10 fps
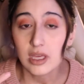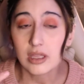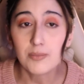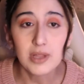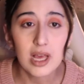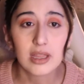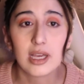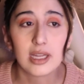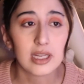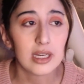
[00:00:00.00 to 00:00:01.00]
the plot
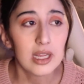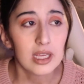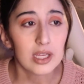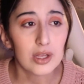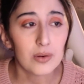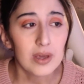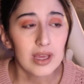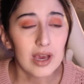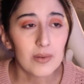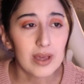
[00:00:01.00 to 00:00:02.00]
line and, you know,
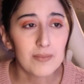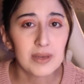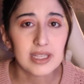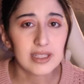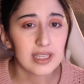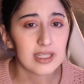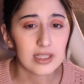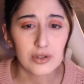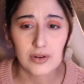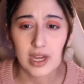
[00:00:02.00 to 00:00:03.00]
how NPCs
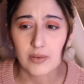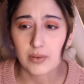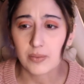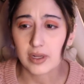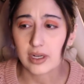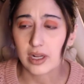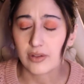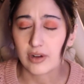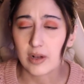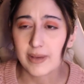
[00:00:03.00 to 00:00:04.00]
interact with one
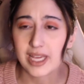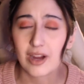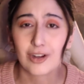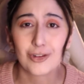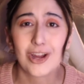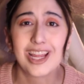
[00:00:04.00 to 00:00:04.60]
another and how my character